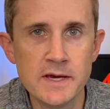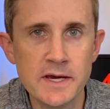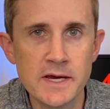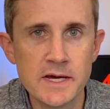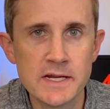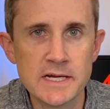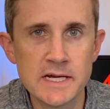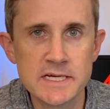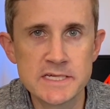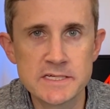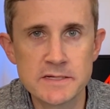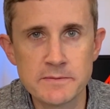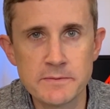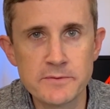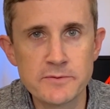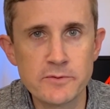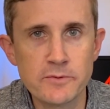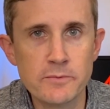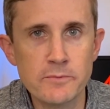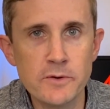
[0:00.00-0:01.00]
and asking them
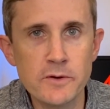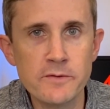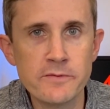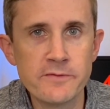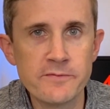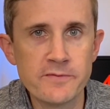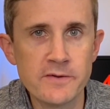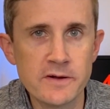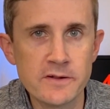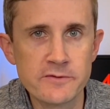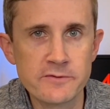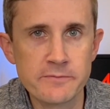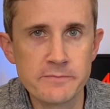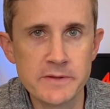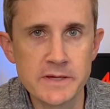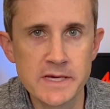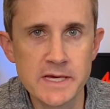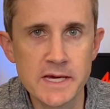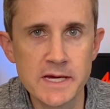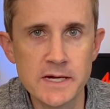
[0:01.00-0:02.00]
to remove the funds from
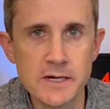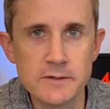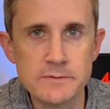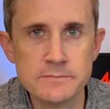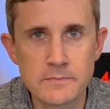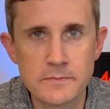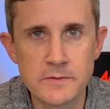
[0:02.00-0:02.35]
the account.